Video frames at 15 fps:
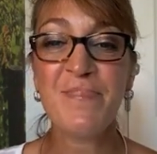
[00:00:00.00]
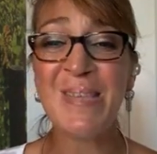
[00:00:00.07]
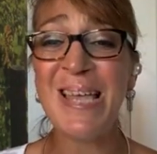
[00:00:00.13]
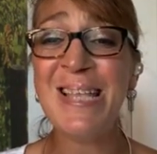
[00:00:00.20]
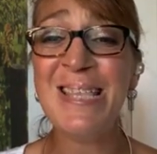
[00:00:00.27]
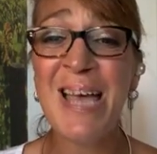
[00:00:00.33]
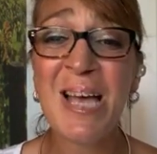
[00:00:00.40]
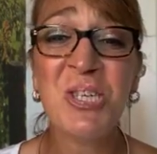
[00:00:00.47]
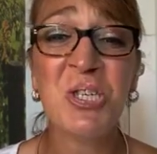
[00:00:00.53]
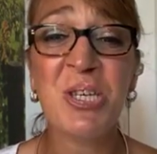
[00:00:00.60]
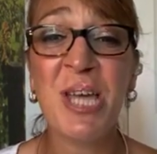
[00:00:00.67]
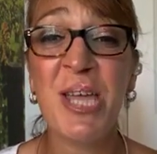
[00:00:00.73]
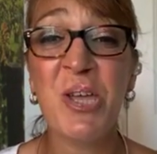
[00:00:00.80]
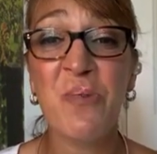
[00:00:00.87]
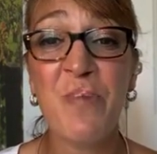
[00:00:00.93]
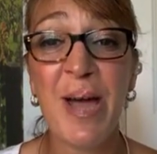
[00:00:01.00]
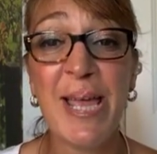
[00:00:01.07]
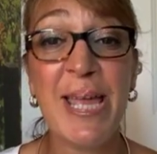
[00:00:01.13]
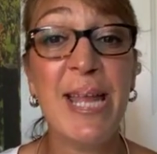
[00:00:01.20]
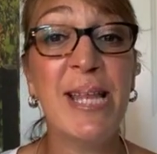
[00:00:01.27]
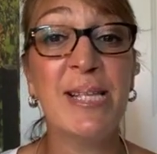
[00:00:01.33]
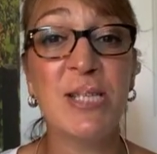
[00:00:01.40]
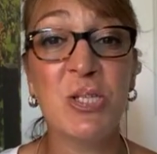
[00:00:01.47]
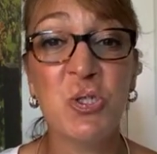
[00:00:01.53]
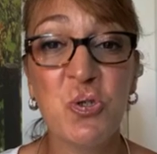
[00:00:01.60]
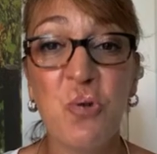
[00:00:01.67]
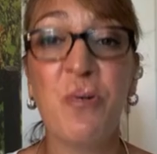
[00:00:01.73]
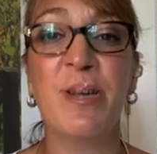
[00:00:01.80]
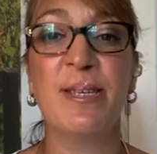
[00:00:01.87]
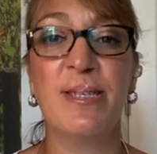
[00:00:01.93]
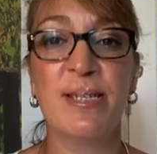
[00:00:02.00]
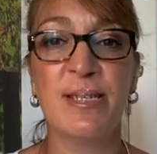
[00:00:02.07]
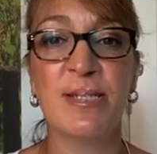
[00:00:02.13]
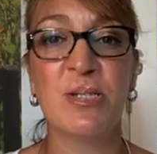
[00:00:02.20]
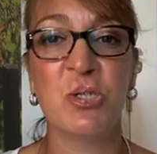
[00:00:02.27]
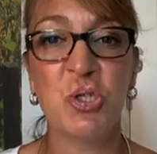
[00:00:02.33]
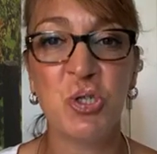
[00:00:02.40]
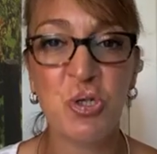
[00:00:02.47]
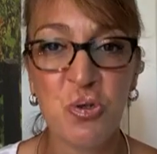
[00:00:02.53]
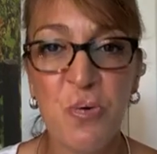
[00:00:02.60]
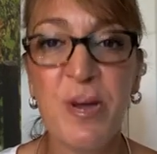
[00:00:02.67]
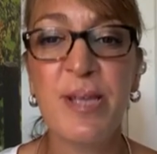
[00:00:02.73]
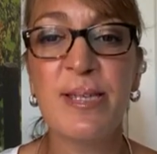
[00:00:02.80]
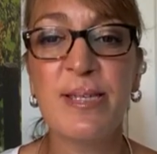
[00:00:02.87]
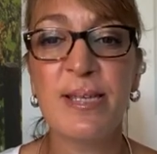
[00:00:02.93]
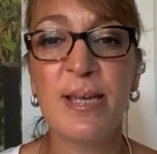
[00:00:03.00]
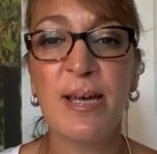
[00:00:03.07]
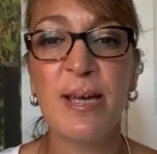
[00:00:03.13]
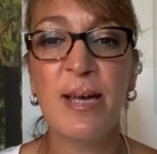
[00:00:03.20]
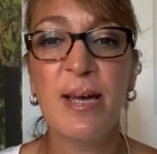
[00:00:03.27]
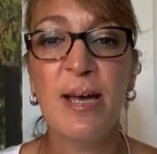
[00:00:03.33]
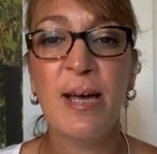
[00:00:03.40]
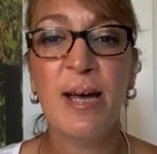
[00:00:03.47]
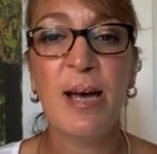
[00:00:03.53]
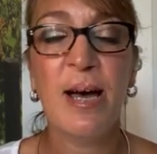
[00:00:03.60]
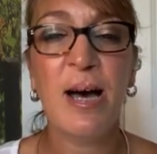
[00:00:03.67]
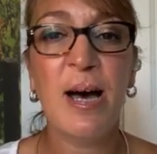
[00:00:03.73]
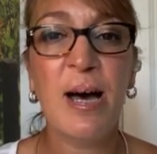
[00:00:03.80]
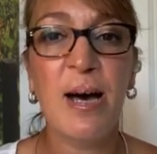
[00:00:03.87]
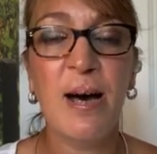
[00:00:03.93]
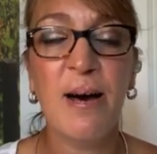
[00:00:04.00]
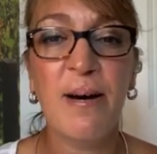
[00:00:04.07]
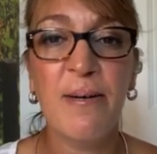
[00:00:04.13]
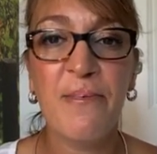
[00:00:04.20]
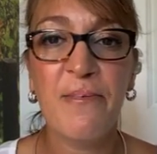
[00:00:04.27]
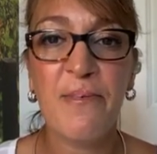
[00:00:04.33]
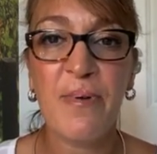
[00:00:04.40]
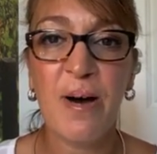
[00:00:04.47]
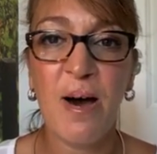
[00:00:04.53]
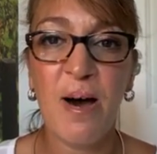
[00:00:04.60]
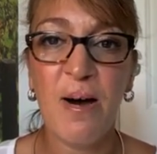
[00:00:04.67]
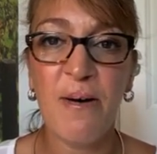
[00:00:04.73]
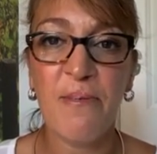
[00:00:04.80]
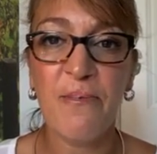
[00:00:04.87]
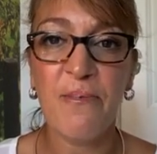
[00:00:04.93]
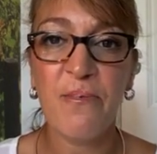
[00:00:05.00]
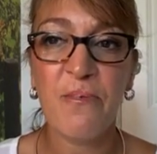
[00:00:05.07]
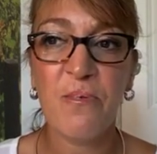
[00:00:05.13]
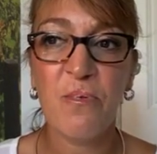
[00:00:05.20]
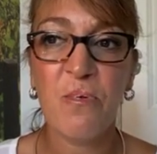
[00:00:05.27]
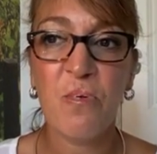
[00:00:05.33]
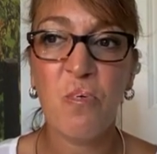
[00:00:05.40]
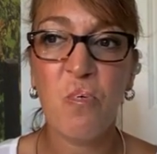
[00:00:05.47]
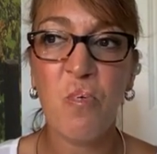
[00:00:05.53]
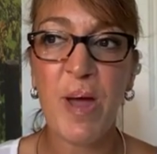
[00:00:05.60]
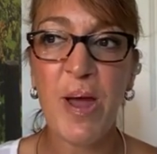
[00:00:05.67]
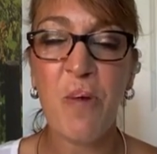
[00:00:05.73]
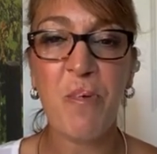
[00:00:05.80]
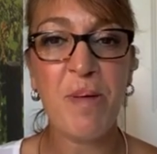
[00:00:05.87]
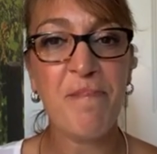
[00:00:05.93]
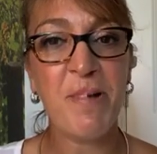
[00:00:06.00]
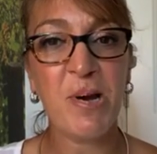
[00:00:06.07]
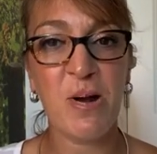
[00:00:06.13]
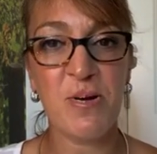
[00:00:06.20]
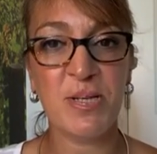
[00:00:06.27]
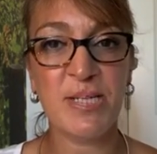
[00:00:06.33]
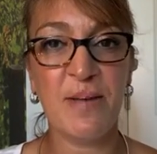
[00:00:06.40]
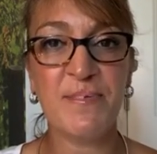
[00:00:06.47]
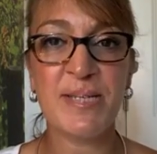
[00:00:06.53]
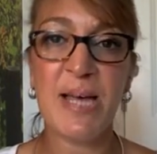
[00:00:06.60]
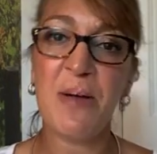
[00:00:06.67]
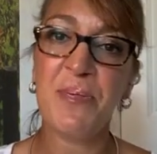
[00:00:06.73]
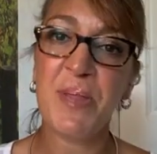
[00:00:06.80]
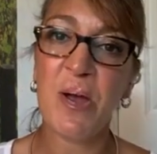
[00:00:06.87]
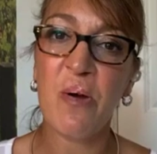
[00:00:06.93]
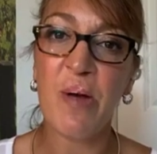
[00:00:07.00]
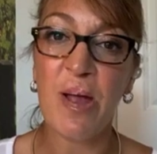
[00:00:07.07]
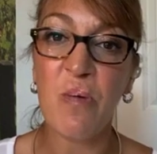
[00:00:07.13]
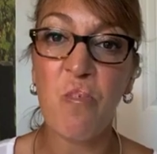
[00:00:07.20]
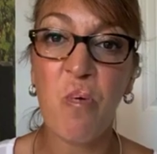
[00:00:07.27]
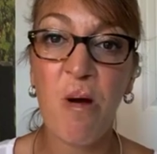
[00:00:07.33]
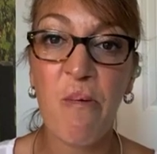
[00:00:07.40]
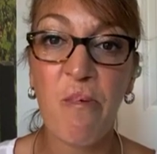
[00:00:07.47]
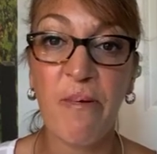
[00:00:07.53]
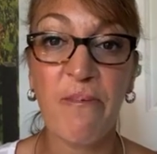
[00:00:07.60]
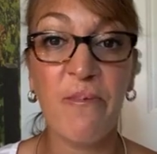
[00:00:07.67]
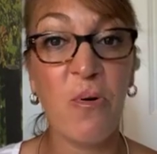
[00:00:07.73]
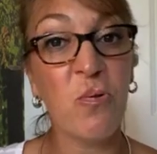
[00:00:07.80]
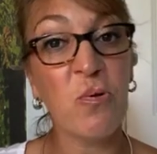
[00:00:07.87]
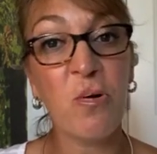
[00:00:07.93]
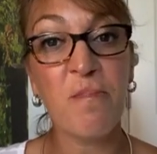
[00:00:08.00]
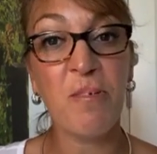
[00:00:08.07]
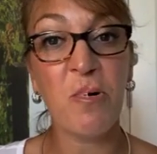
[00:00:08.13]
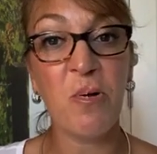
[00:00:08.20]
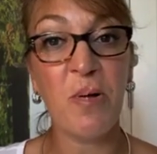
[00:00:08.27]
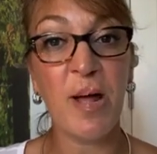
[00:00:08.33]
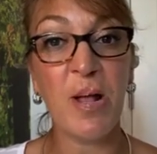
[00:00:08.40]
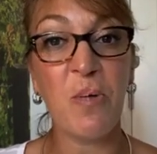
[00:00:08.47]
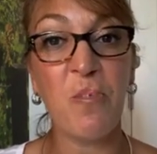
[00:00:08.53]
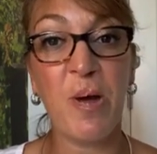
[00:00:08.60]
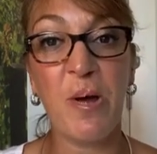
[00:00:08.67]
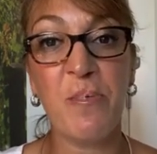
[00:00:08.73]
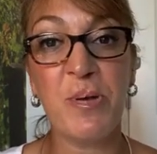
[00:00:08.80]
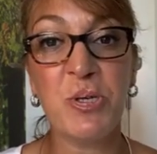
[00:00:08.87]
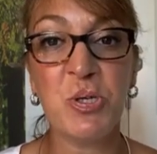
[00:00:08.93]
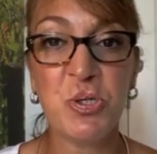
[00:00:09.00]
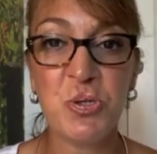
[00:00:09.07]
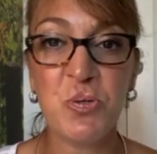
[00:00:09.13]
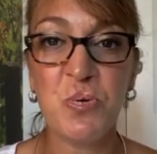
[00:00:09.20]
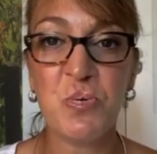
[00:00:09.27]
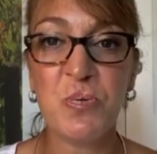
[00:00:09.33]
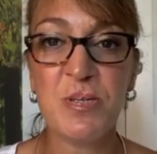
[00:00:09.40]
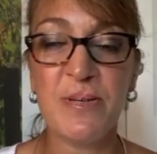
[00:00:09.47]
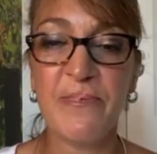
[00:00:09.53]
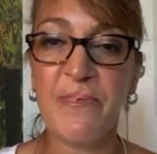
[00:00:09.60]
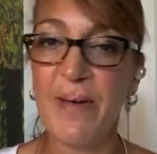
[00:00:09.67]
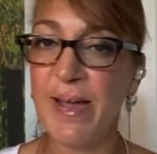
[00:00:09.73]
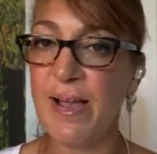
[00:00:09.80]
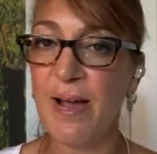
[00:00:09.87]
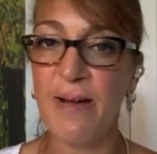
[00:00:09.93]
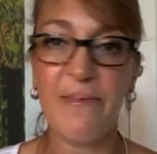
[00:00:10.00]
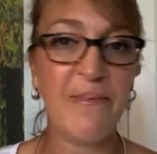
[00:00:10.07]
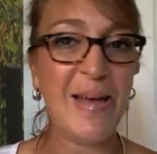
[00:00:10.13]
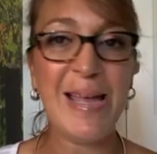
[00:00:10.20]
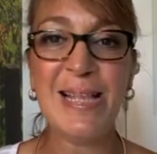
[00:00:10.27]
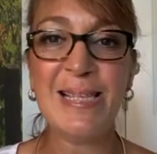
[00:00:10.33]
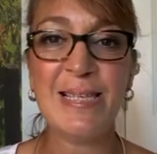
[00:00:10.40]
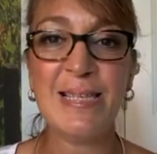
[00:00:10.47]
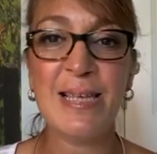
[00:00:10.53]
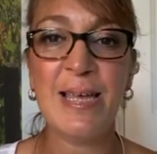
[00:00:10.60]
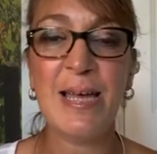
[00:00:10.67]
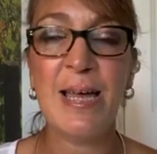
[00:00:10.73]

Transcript: And yes, again, you're right. It is a choice. It is a choice of of where we put ourselves out there and where we're vulnerable and where we choose to fight our fights.